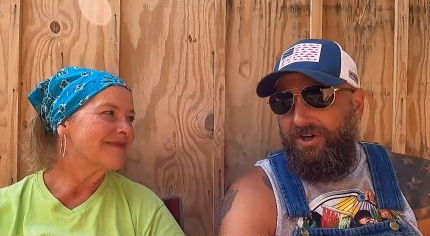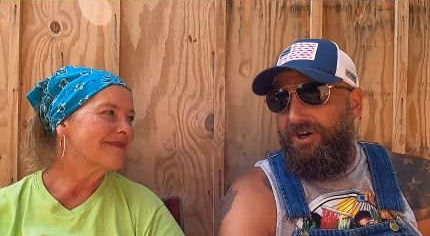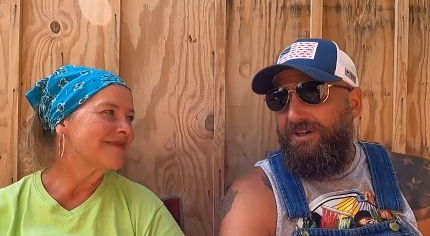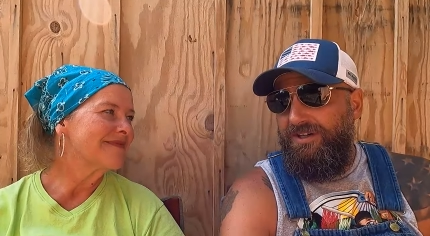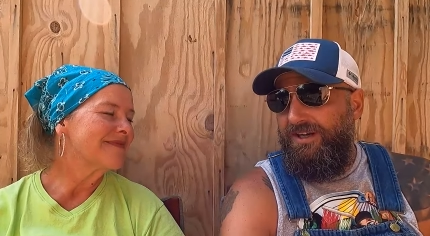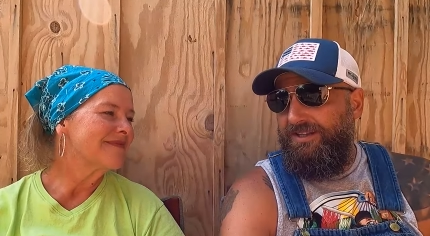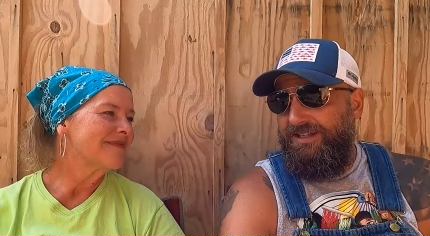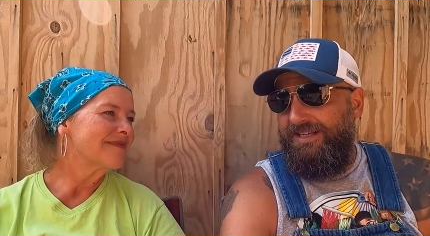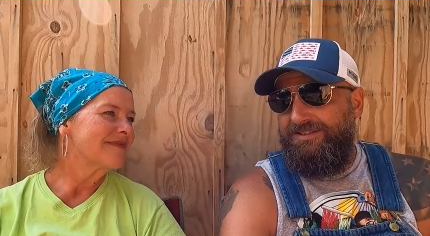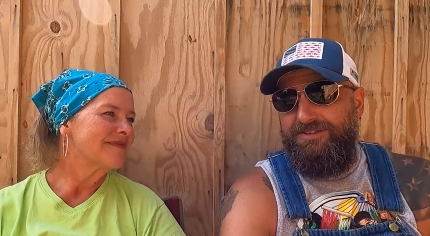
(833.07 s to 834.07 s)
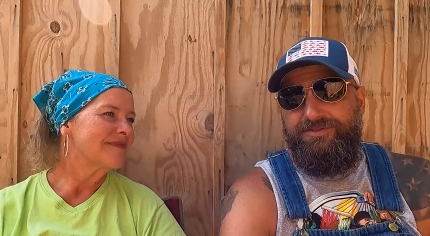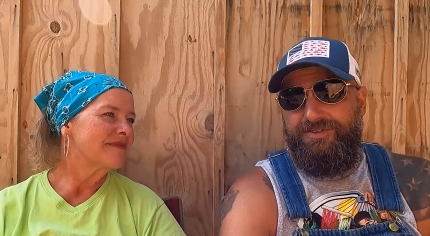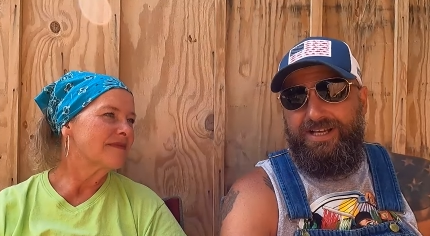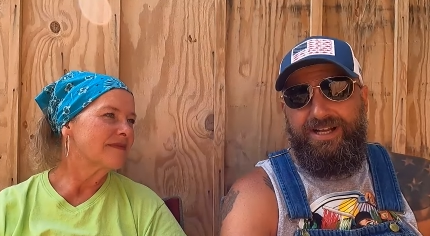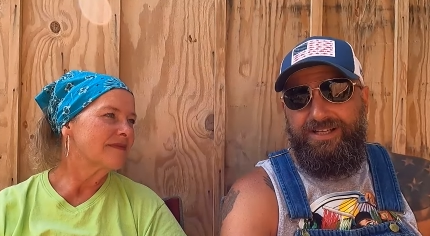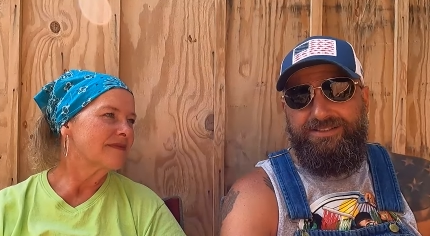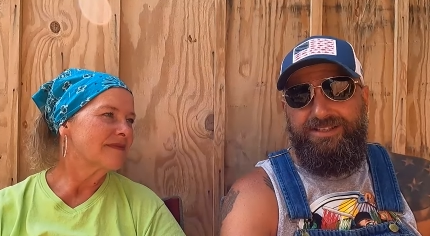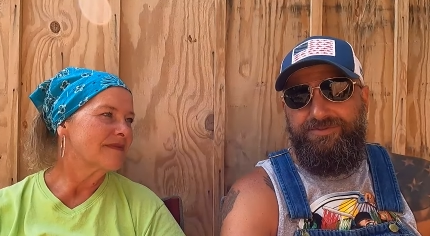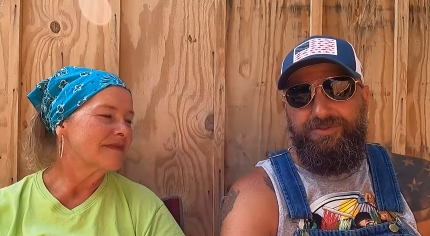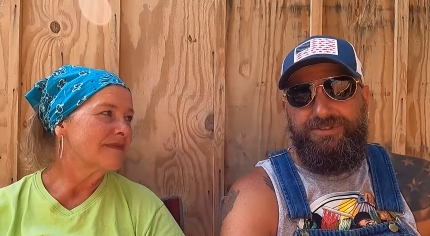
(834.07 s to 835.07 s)
Speaker 1: the garden, that's a, that is
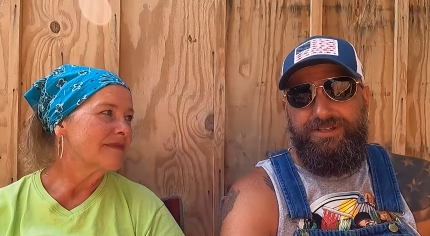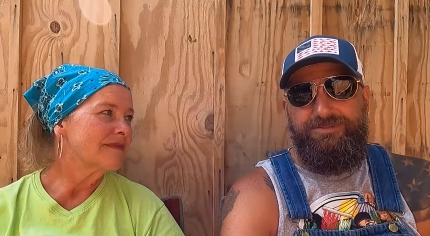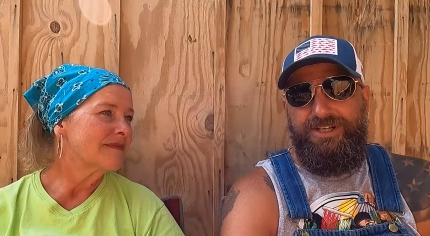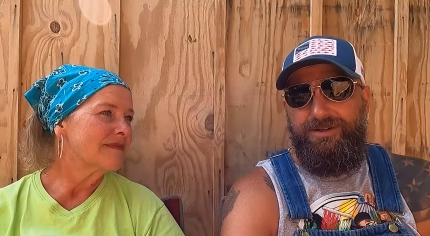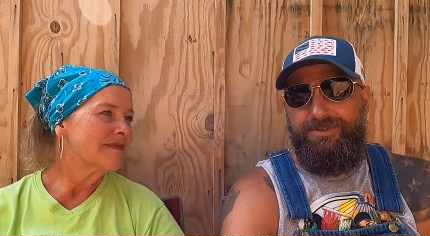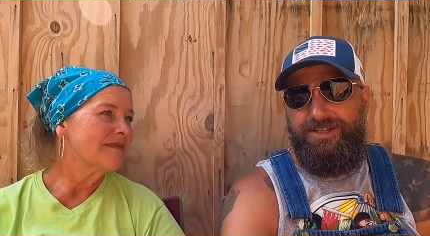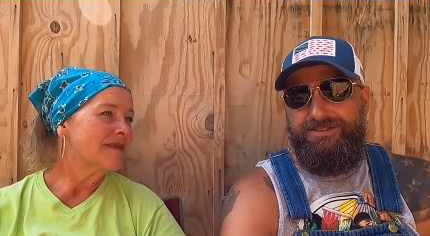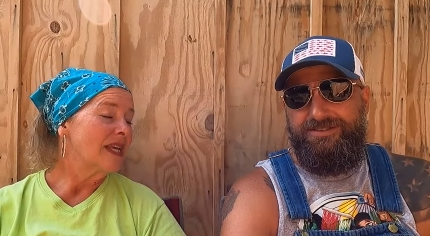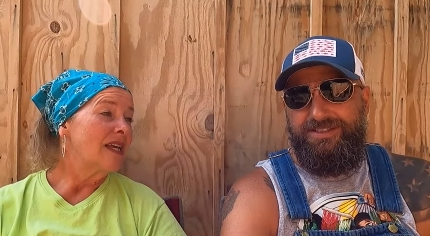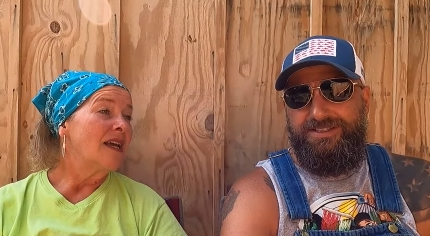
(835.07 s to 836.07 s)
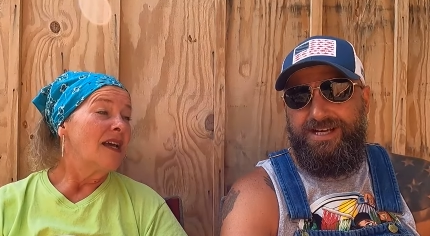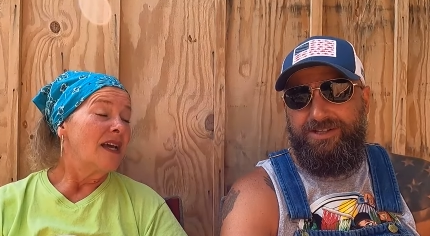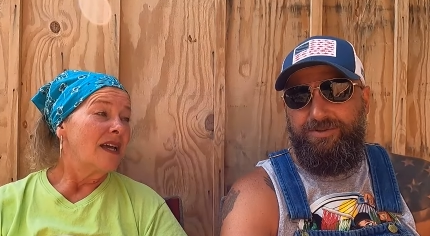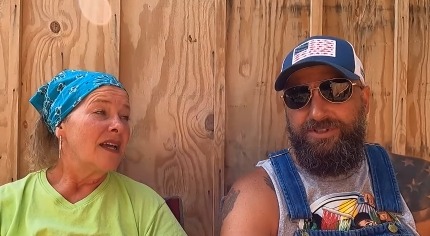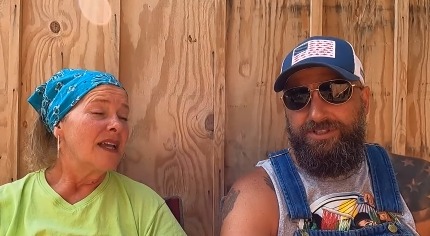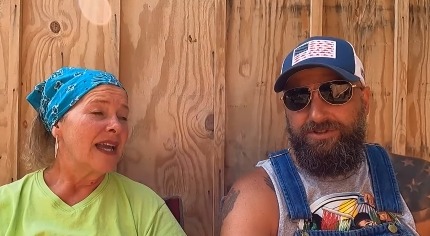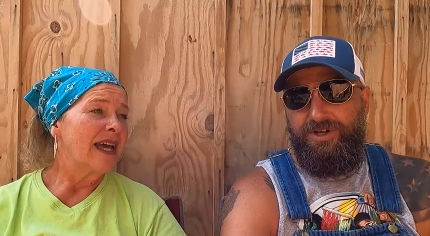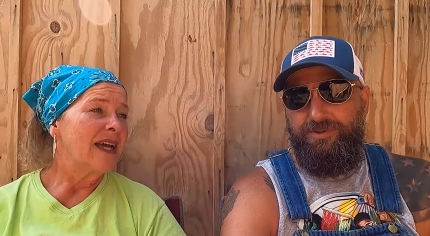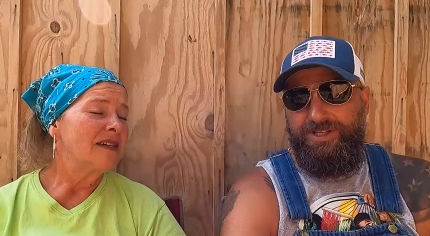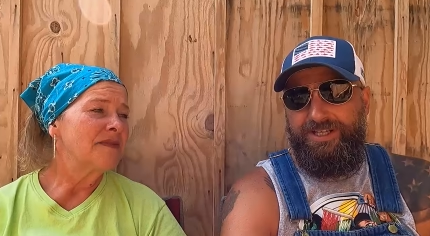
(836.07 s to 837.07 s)
a full-time job, guys. Like not only
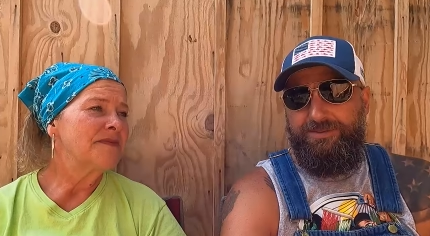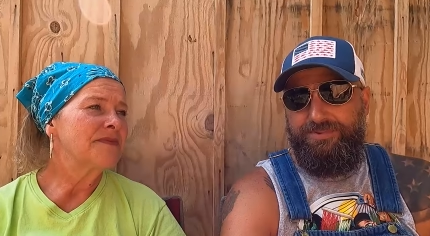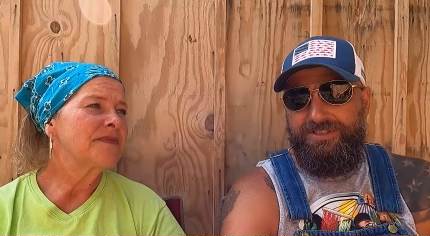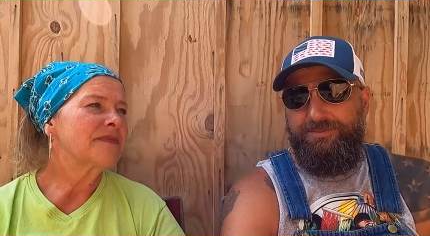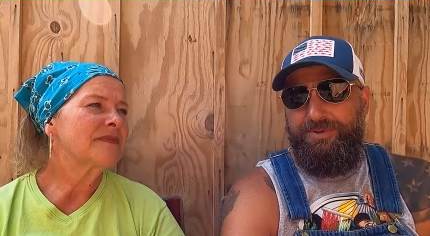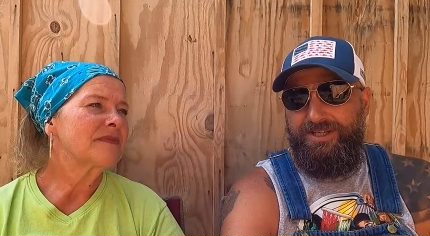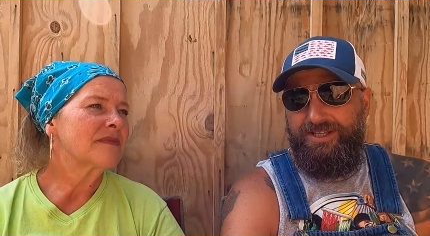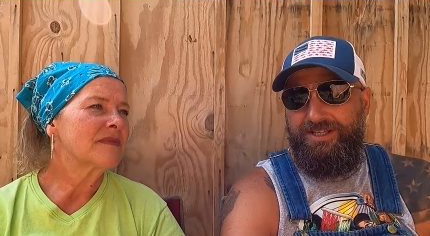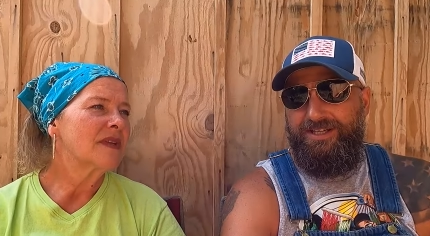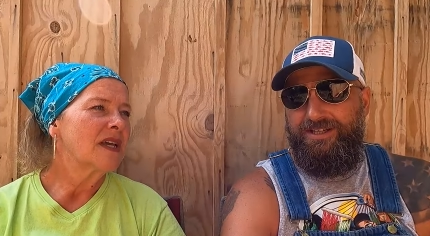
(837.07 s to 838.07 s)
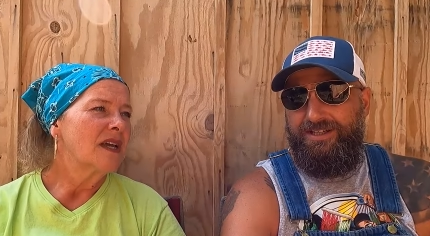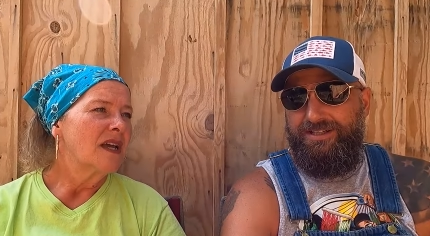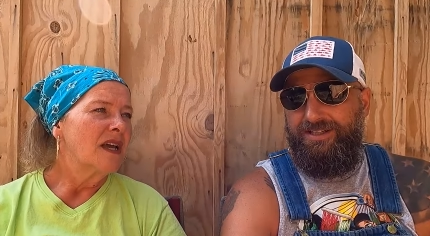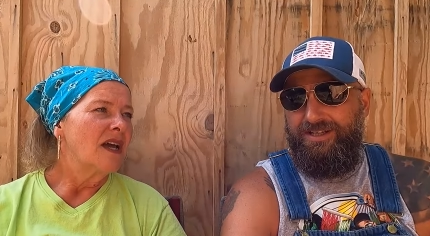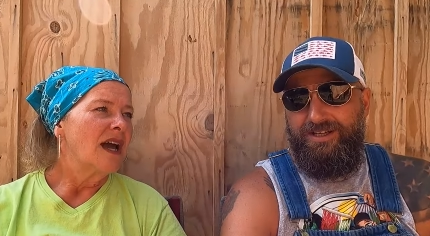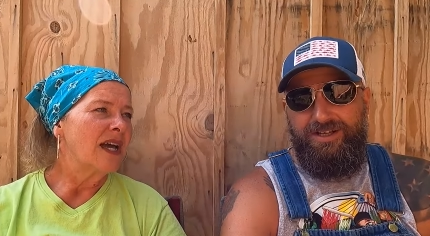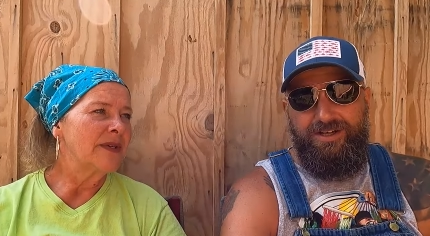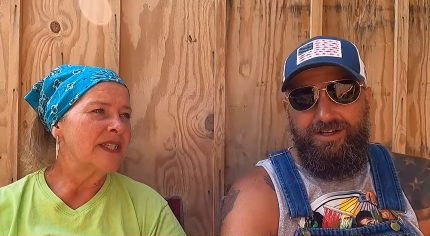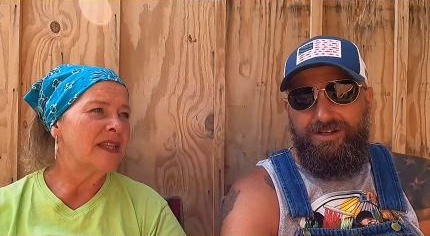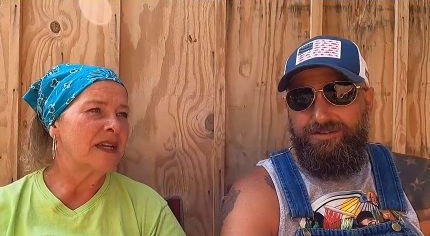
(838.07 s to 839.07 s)
growing yeah. it, but then picking it and
Speaker 2: I
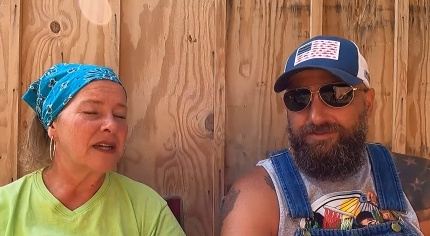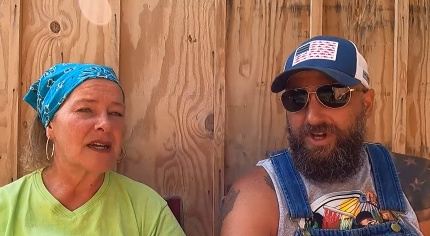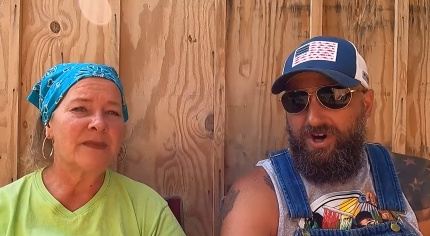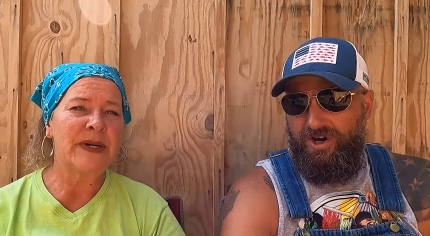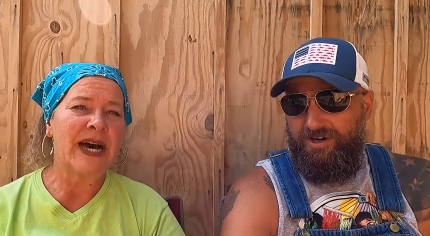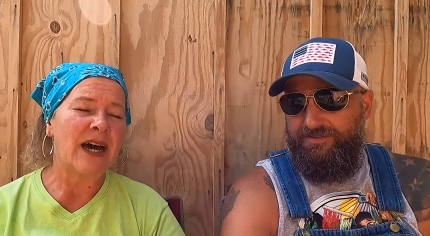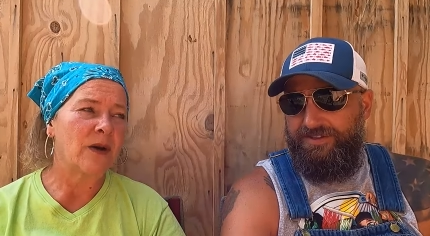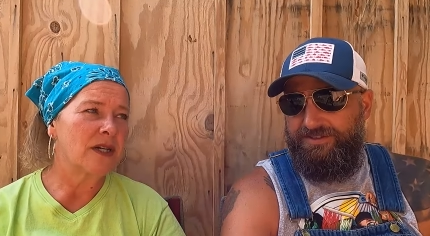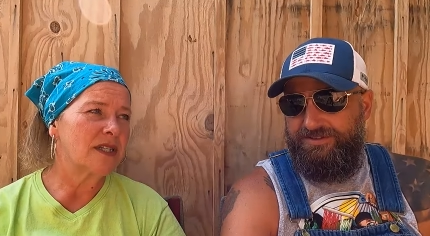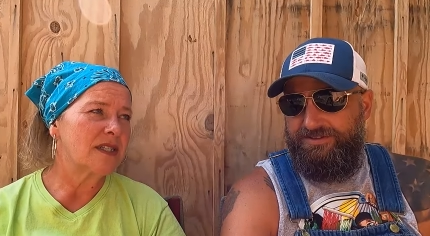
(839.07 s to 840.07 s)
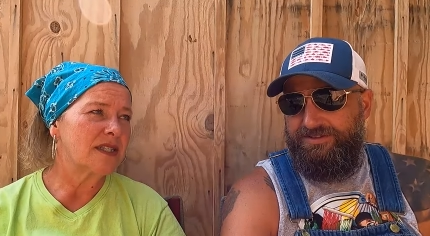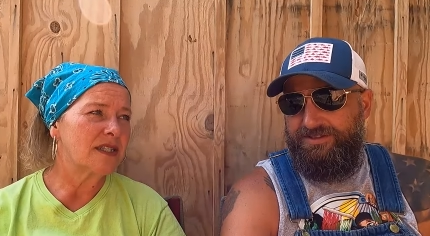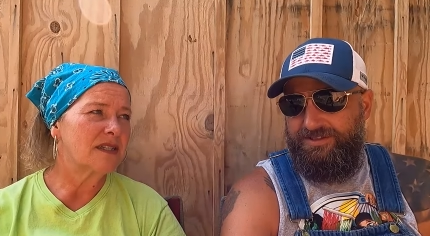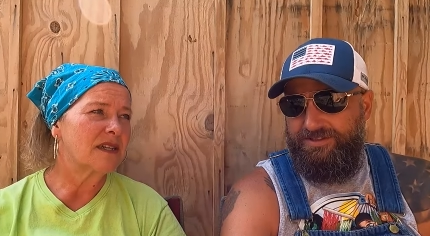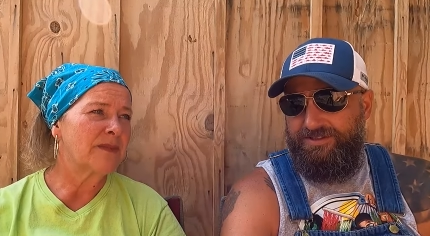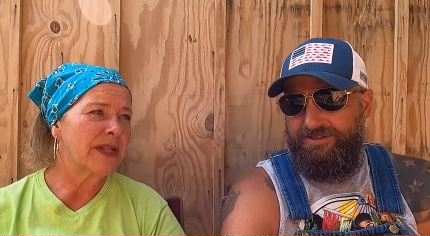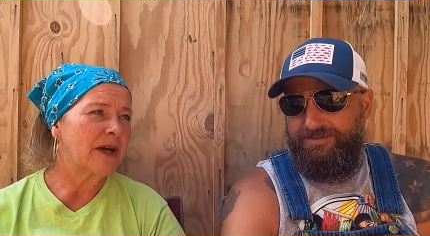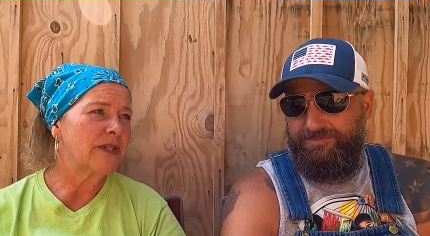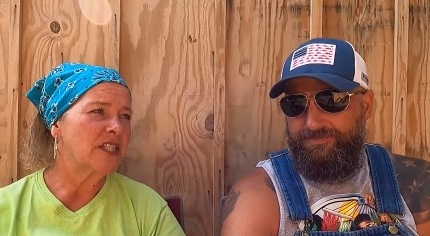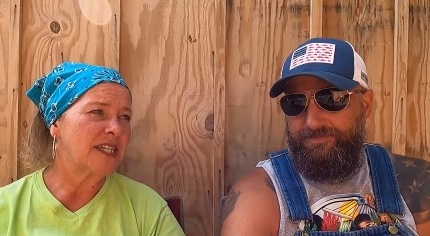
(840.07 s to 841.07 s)
was in there a the couple harvest. hours, couple
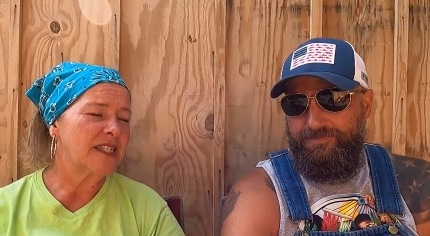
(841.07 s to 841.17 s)
hours